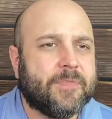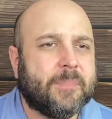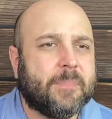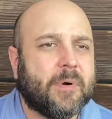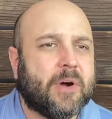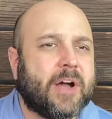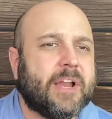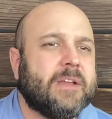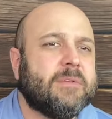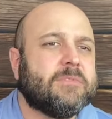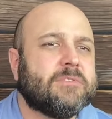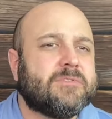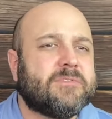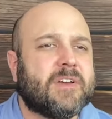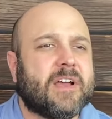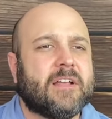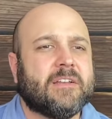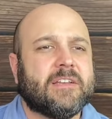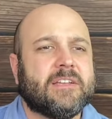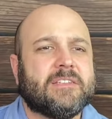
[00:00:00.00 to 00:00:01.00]
body was
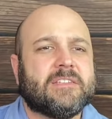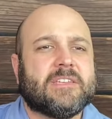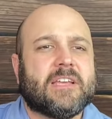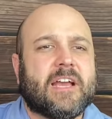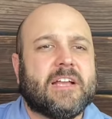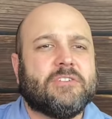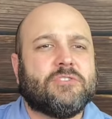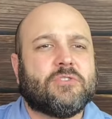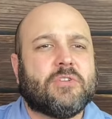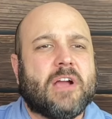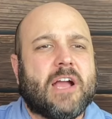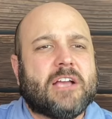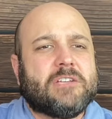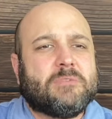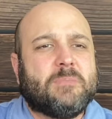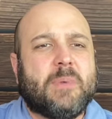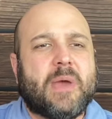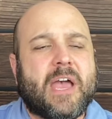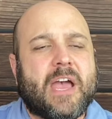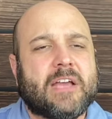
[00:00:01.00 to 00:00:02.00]
found inside
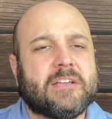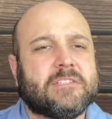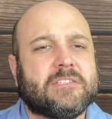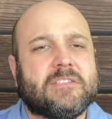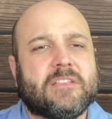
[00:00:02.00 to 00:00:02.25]
trash bags,